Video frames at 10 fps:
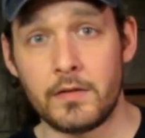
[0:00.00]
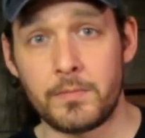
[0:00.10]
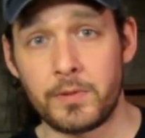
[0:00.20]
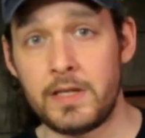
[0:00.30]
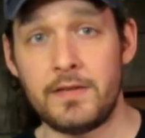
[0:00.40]

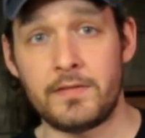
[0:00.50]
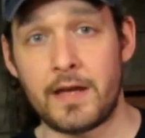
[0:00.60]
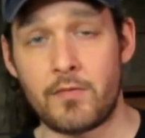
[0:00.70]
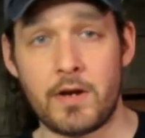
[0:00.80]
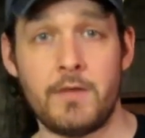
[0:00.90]
please
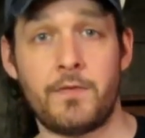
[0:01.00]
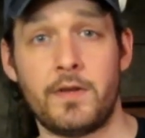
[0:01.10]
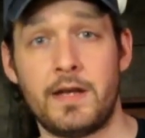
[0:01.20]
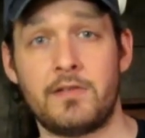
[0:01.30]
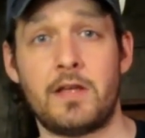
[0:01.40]
get ready for the
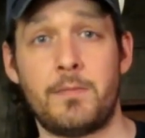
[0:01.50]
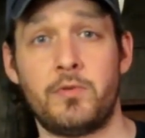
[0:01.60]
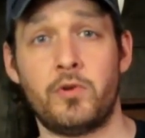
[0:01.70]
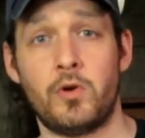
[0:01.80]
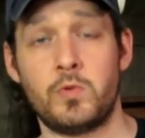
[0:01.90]
next
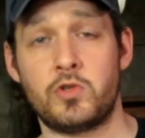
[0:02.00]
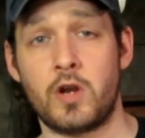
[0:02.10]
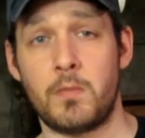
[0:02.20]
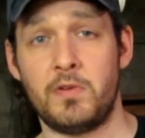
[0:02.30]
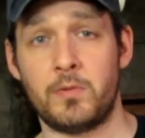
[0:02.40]
episode, which is
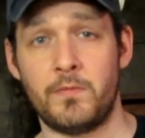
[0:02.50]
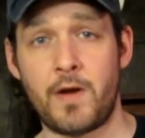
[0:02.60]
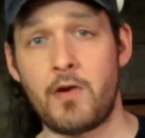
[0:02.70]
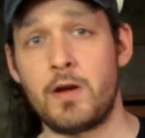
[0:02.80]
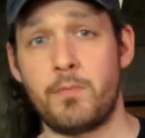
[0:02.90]
going to be some
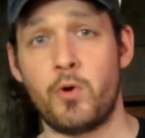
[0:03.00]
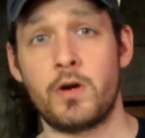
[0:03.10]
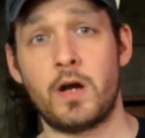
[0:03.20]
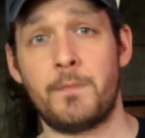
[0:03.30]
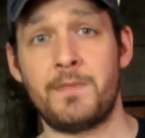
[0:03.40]
very
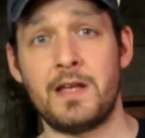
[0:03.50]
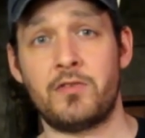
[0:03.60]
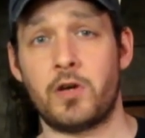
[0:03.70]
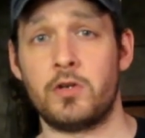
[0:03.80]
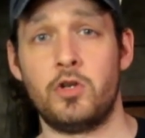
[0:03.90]
important updates
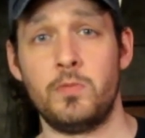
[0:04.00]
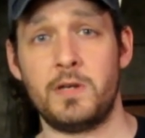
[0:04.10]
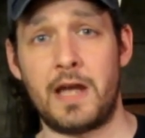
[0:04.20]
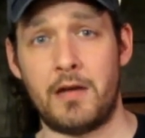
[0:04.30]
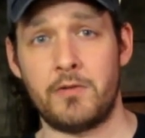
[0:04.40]
on Cuban
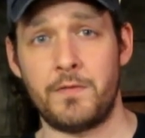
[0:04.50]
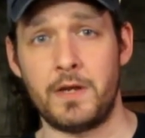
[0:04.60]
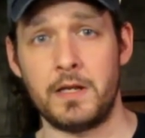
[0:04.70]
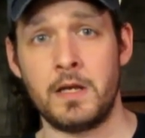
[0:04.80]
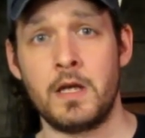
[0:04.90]

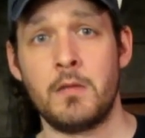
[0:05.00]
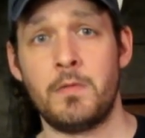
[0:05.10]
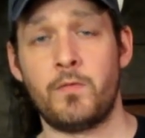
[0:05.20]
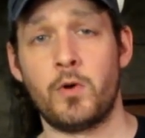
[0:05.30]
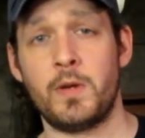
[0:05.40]
counterfeiting
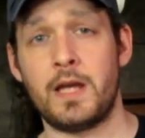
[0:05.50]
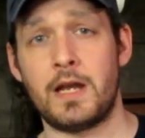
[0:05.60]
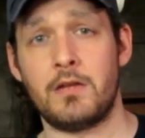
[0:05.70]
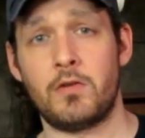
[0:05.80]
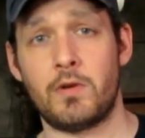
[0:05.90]
before we get
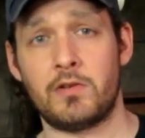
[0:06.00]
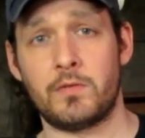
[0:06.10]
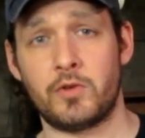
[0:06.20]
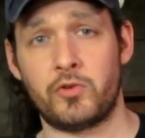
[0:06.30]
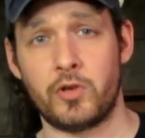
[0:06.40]
into the rest of
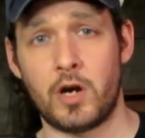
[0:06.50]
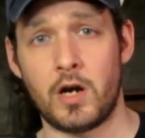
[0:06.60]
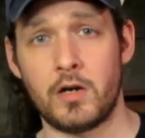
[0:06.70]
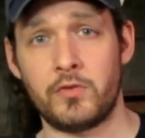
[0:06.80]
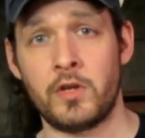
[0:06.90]
our
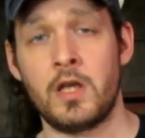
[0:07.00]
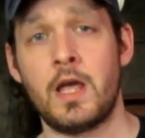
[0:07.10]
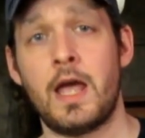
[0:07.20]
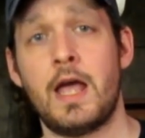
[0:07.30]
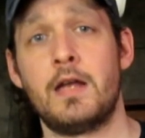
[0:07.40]
cigars.
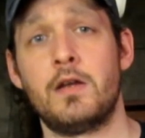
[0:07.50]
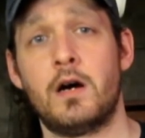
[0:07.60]
And